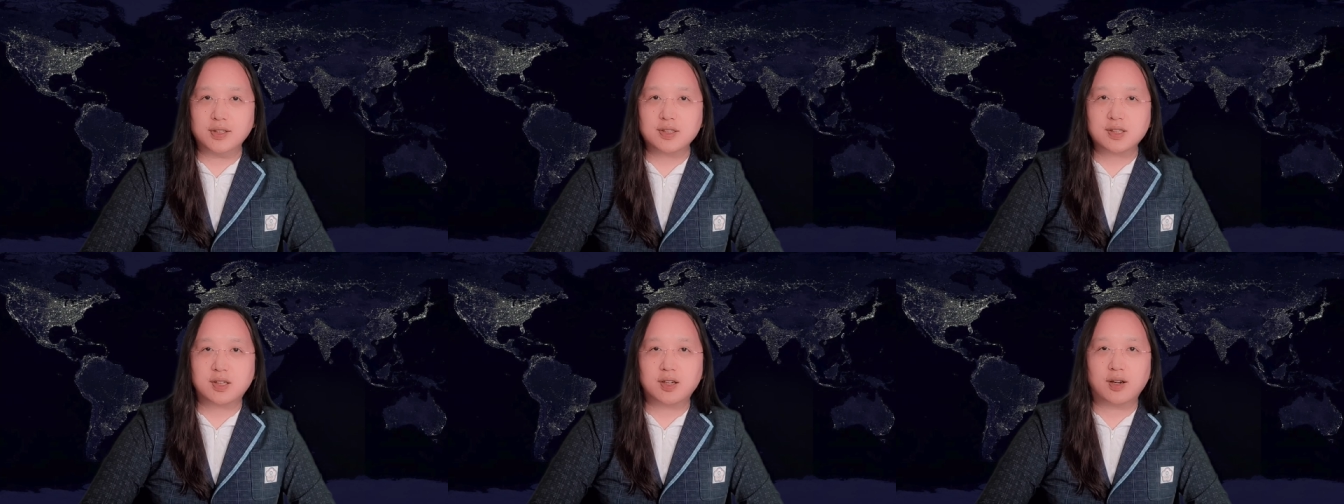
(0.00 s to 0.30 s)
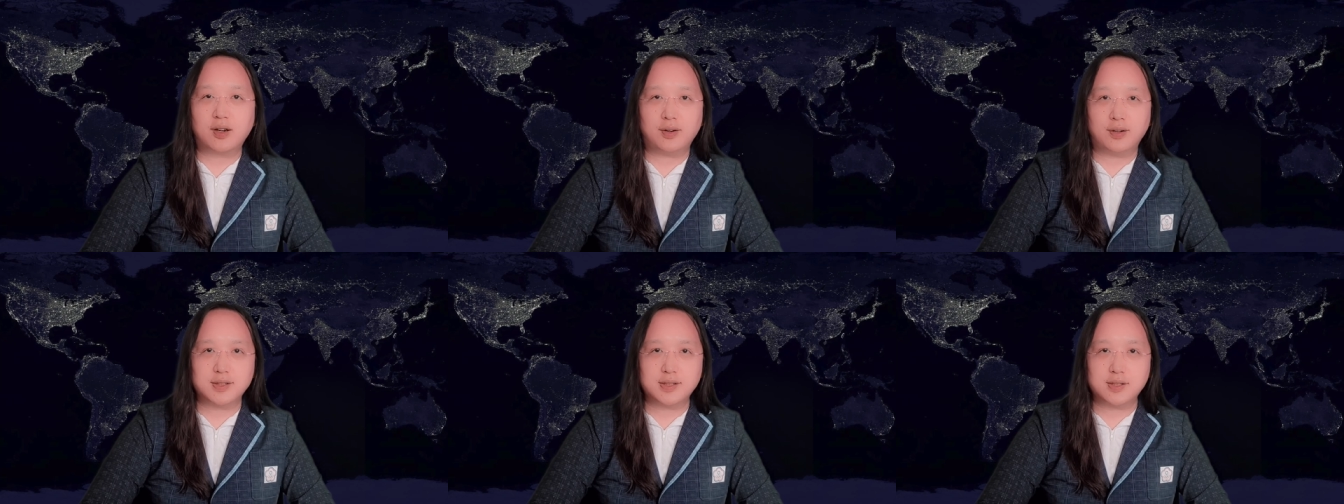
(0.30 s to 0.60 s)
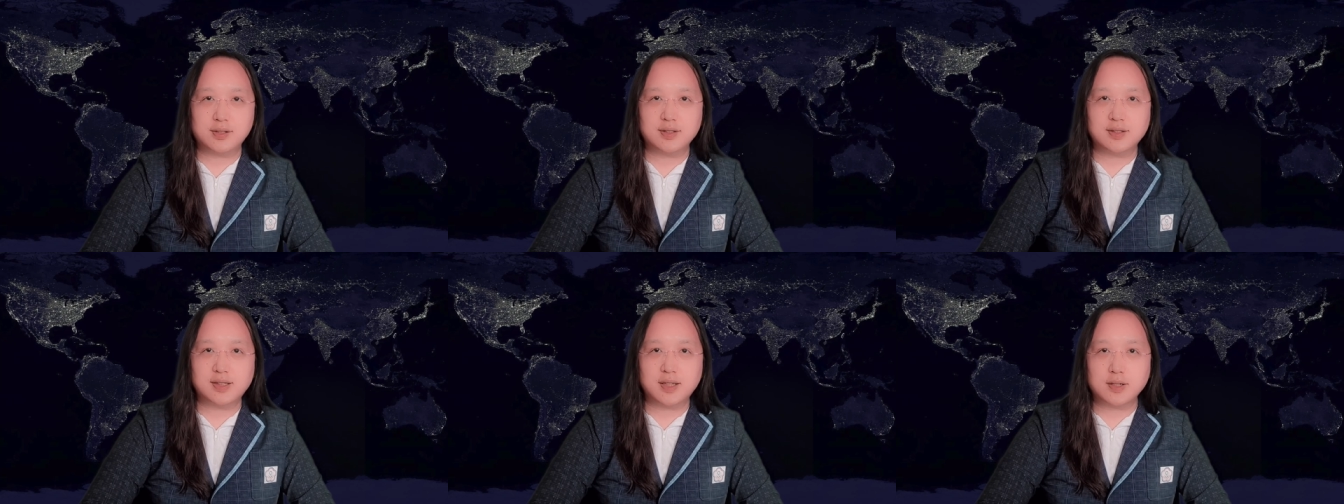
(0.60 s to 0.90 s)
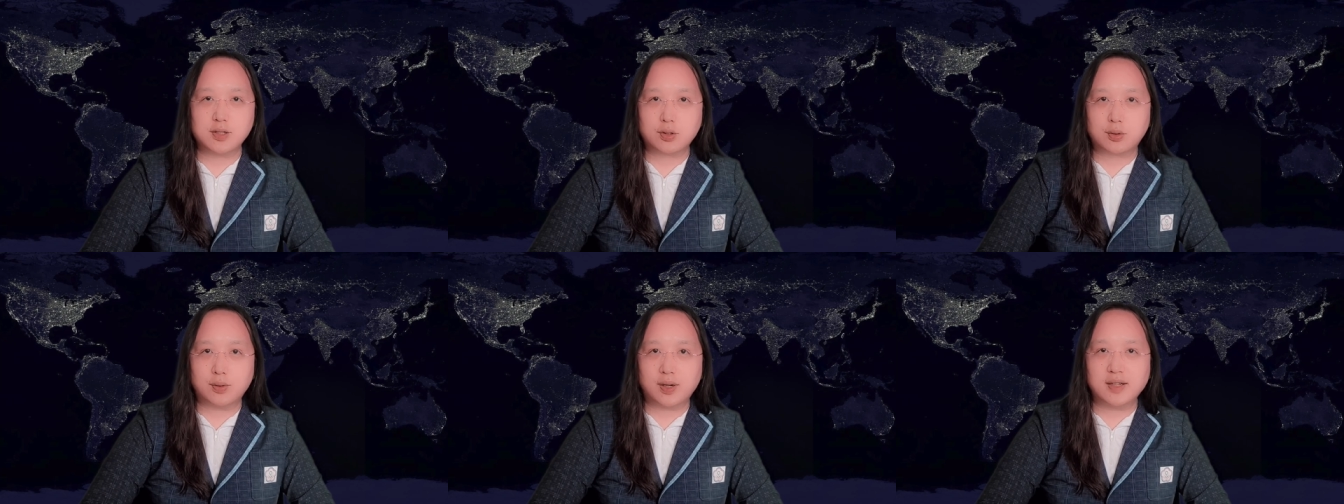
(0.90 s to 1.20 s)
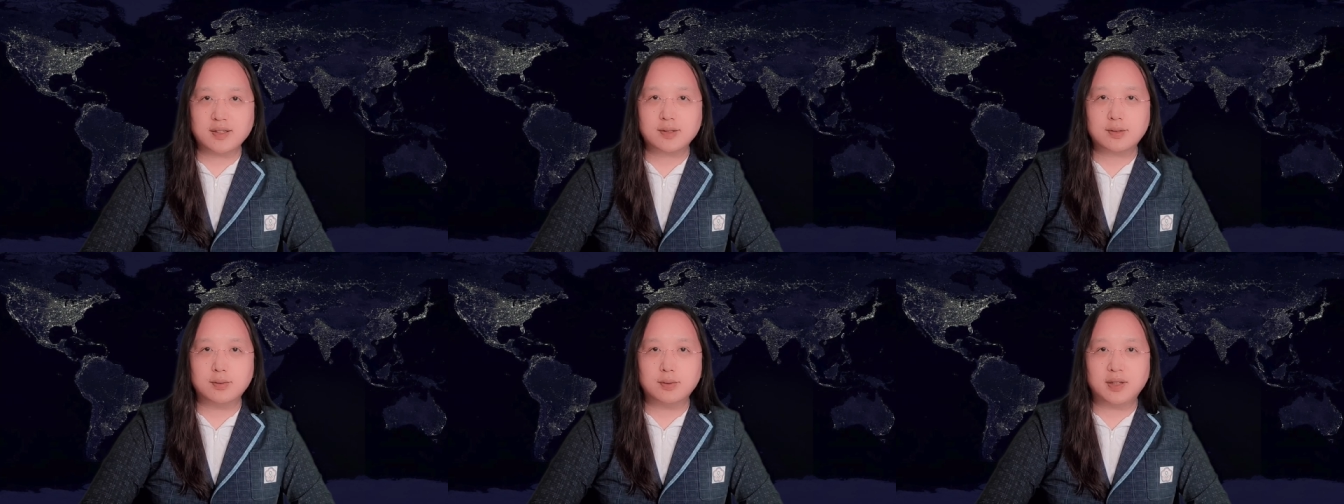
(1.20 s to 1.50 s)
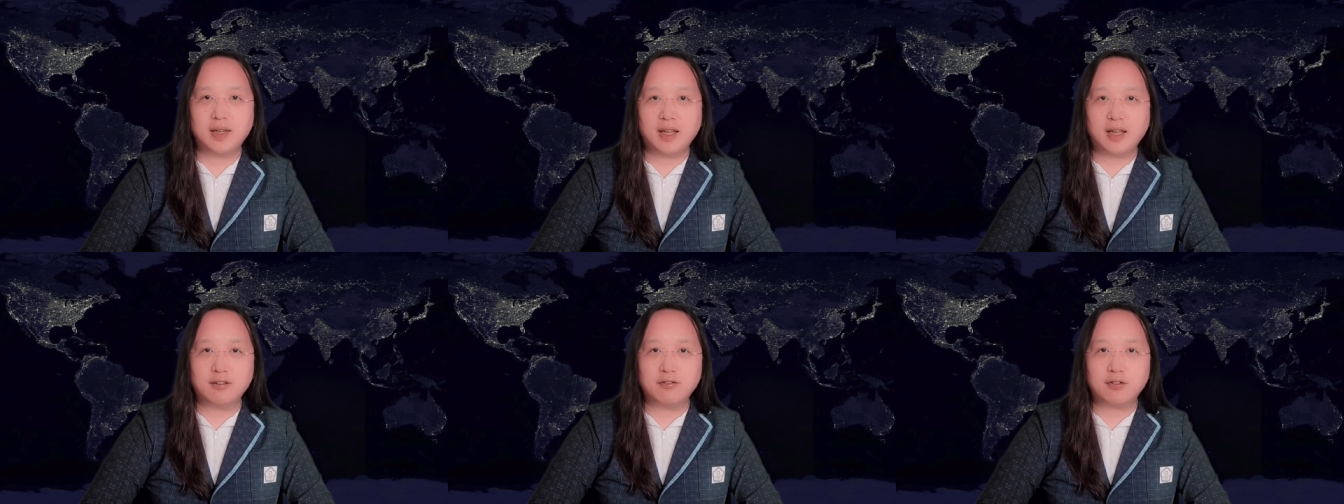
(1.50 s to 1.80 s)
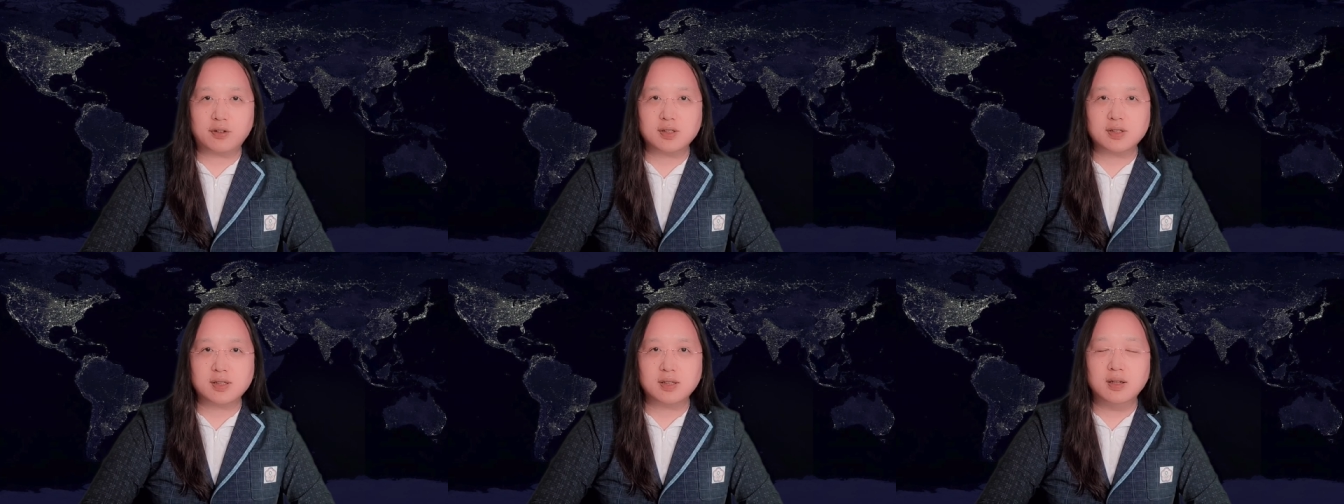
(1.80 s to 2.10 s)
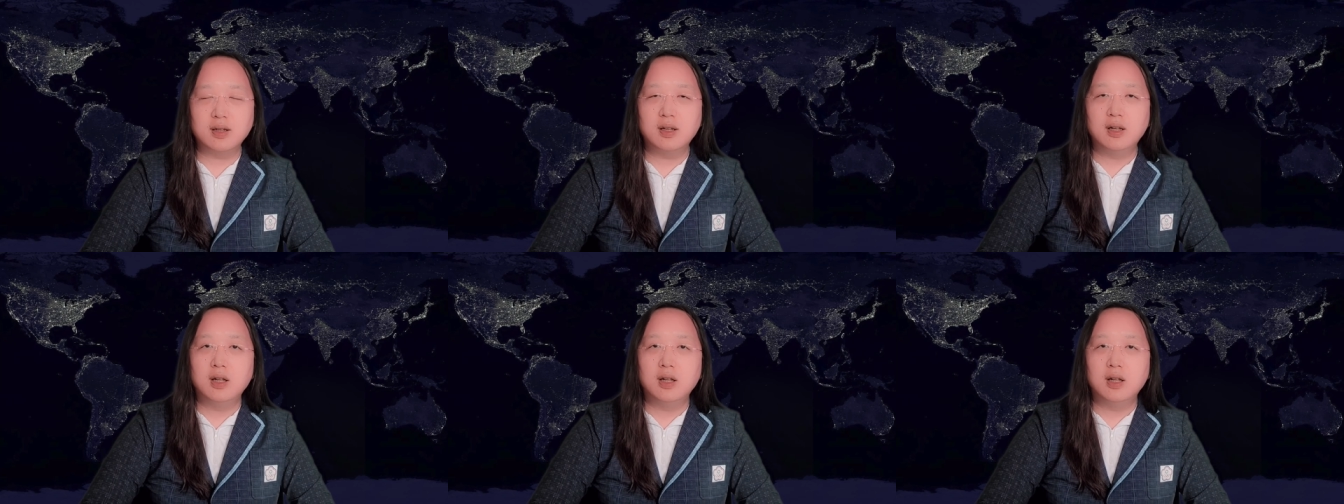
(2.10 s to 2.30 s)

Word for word: discourage such grassroots efforts,